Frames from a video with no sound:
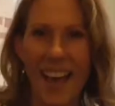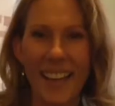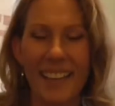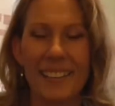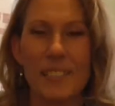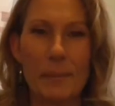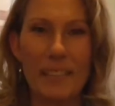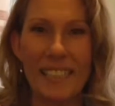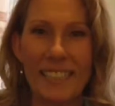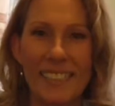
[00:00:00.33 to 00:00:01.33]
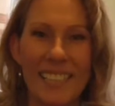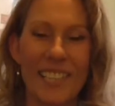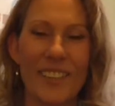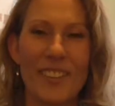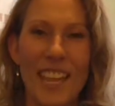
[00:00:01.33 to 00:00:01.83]
Hi, Elizabeth Gillis
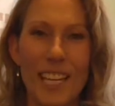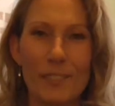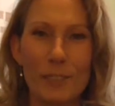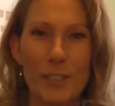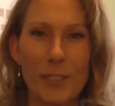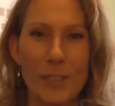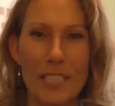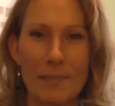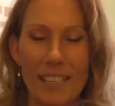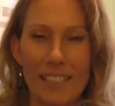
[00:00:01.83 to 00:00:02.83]
here. Thanks for joining me